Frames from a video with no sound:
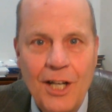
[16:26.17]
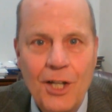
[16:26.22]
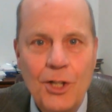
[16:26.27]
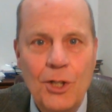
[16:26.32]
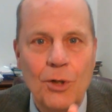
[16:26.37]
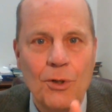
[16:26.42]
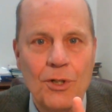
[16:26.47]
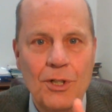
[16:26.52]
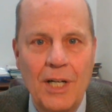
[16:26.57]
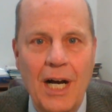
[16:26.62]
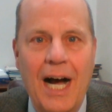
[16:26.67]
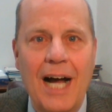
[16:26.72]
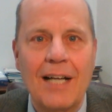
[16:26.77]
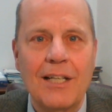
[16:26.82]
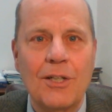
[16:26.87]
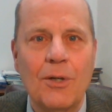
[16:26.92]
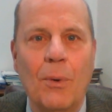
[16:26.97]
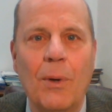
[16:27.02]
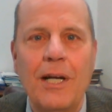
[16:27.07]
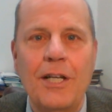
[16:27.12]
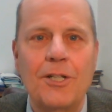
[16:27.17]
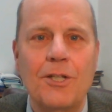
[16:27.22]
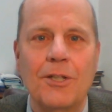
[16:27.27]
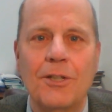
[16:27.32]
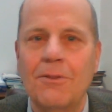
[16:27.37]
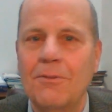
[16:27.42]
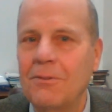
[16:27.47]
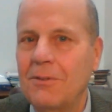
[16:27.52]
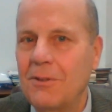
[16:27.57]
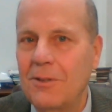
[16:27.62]
You're not going
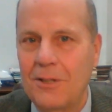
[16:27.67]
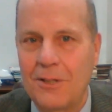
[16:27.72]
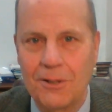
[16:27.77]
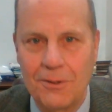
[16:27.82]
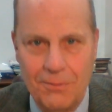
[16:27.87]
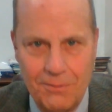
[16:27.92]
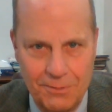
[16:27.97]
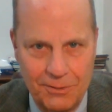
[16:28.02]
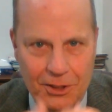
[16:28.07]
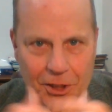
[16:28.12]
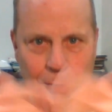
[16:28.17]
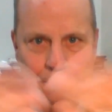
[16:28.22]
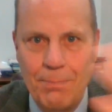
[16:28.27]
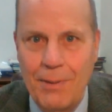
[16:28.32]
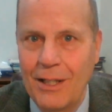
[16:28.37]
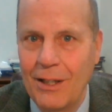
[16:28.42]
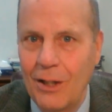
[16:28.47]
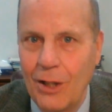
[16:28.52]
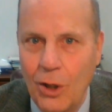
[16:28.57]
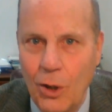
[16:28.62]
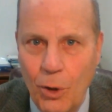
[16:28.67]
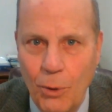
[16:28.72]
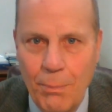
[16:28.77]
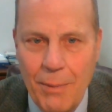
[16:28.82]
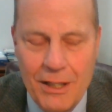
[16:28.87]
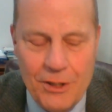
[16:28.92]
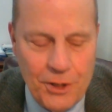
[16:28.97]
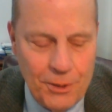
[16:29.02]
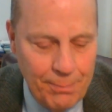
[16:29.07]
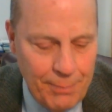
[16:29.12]
to to spill a whole
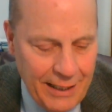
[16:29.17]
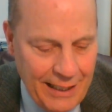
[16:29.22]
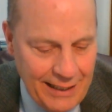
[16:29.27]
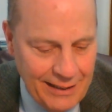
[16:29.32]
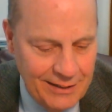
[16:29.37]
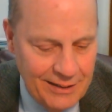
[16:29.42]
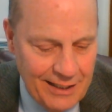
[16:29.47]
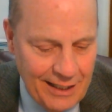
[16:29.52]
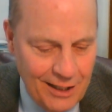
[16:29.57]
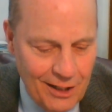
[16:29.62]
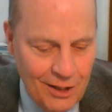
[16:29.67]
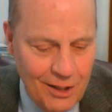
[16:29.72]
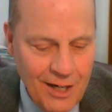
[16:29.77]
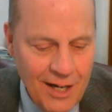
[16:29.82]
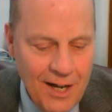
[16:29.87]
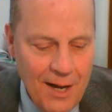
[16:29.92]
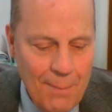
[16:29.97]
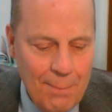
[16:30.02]
bunch of beans here